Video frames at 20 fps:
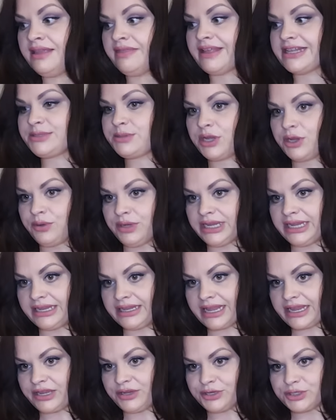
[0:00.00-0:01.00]
that's what you need.
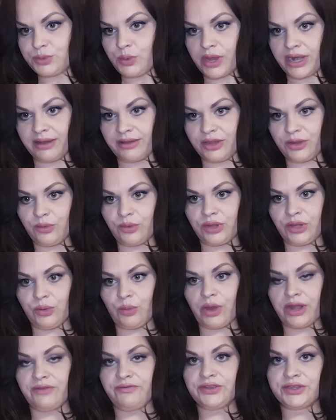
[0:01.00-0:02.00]
Like you just want to, you, you
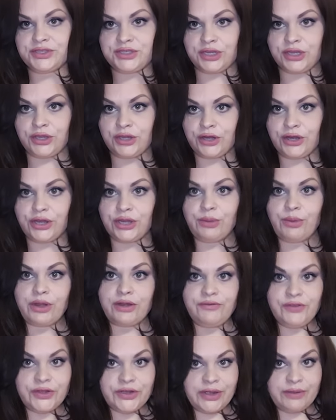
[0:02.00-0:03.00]
want to feel secure. You want
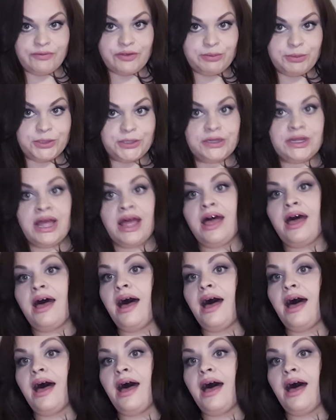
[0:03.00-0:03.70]
to feel comfortable.